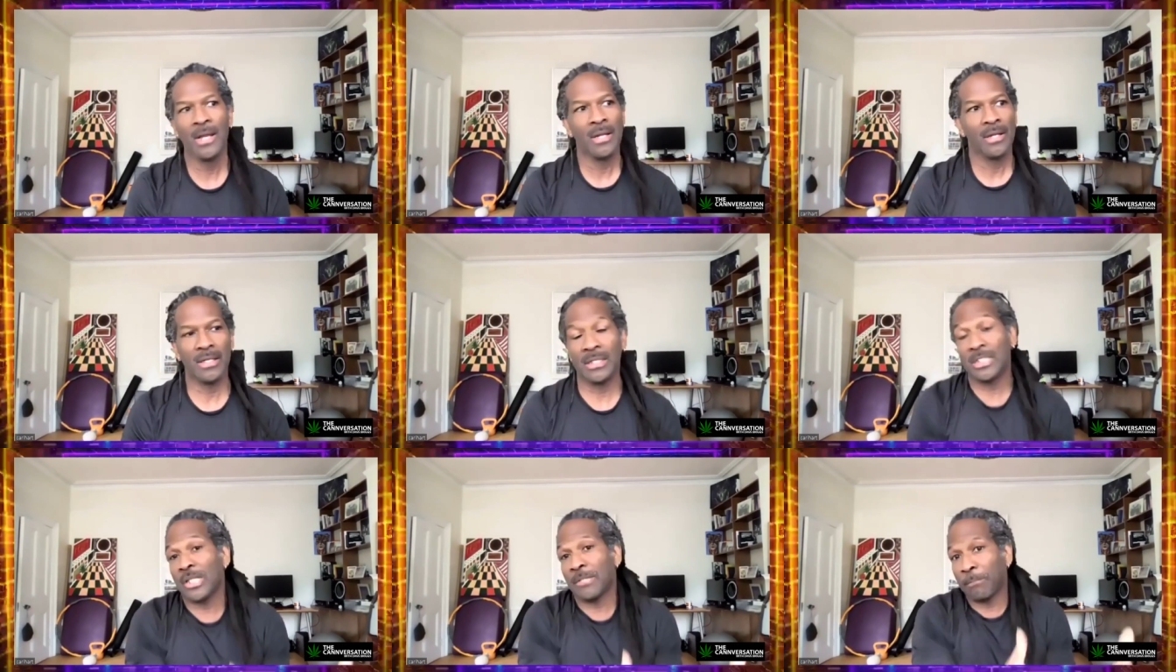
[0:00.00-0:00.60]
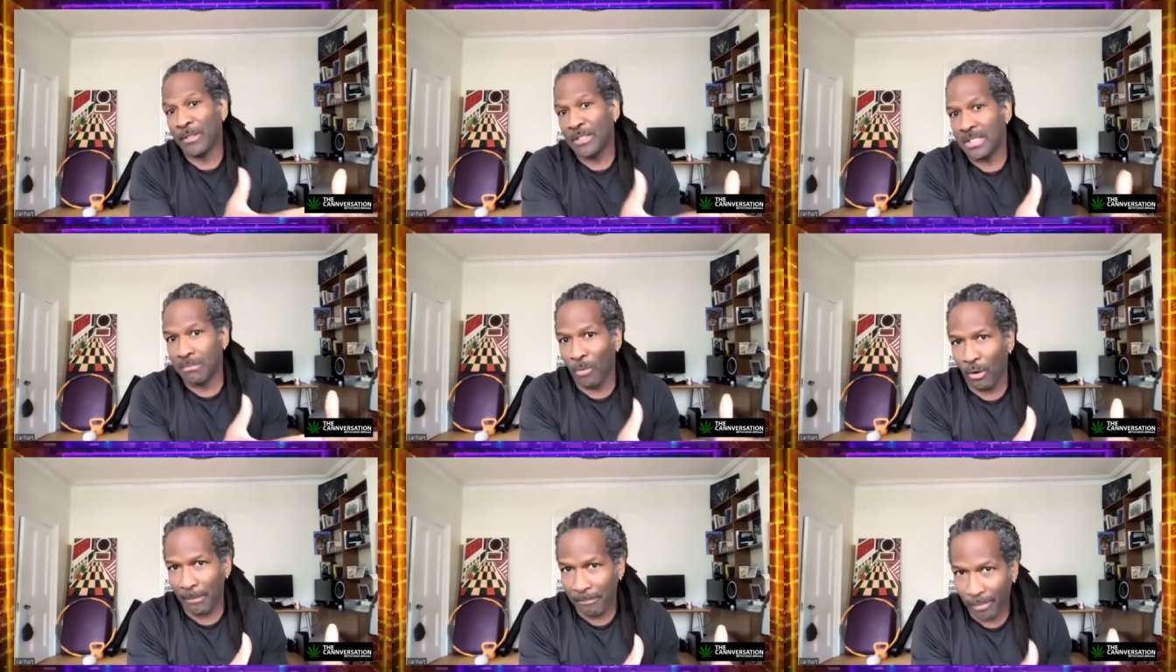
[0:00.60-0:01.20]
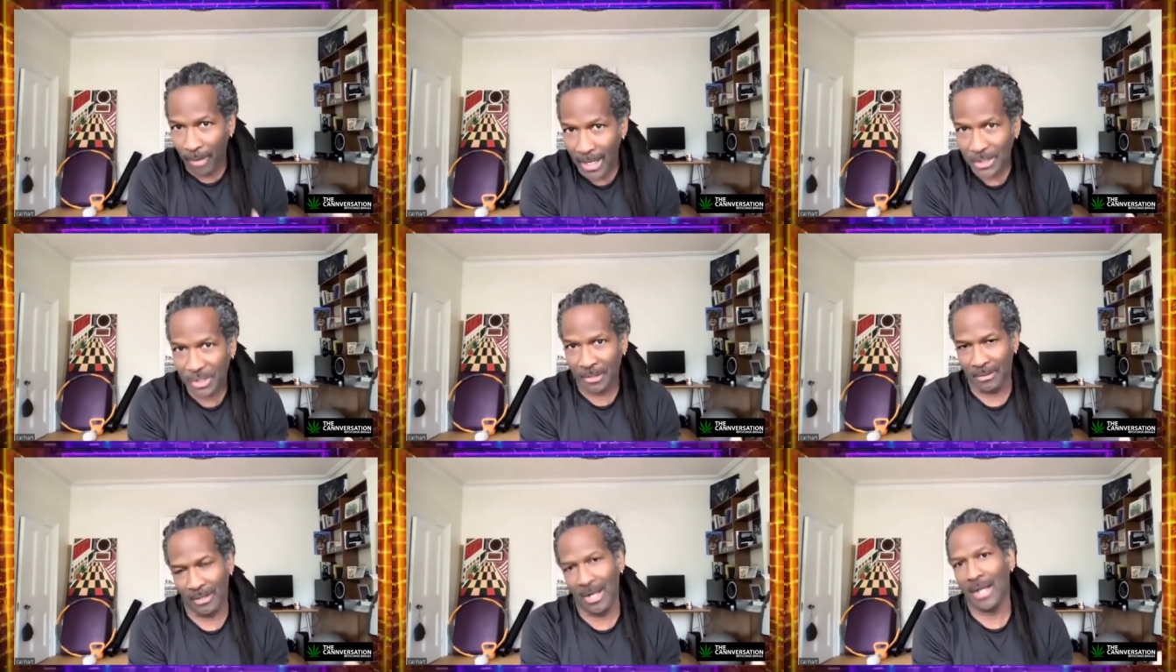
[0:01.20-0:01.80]
It just puts more
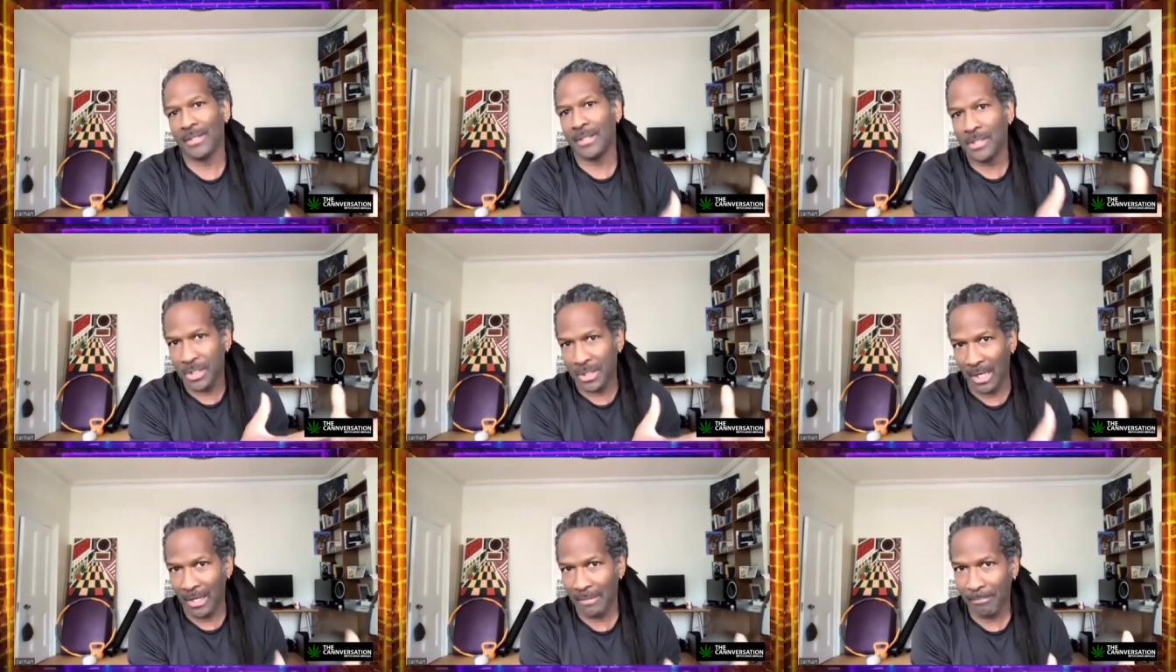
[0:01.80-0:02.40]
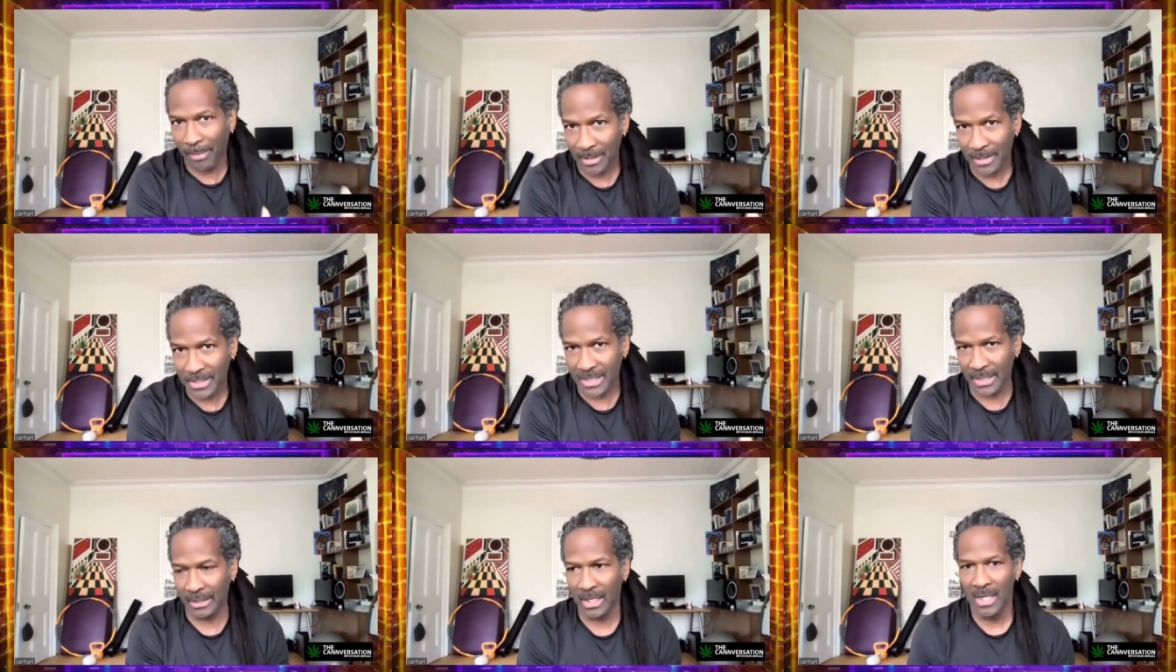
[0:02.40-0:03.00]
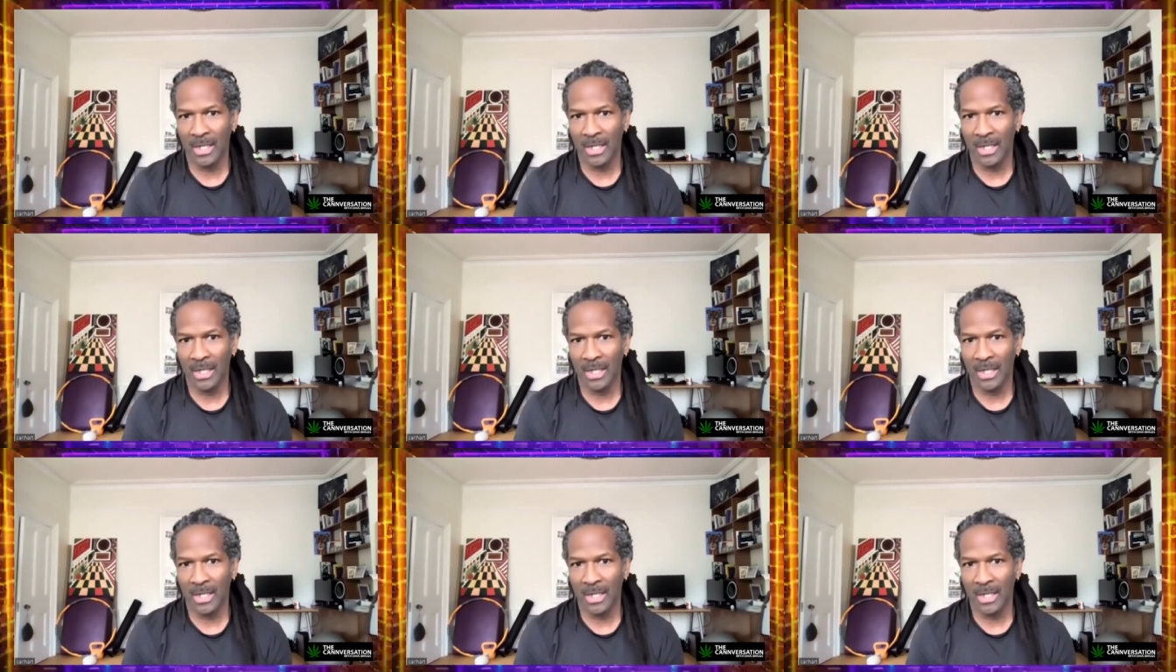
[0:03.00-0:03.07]
pressure on this young person.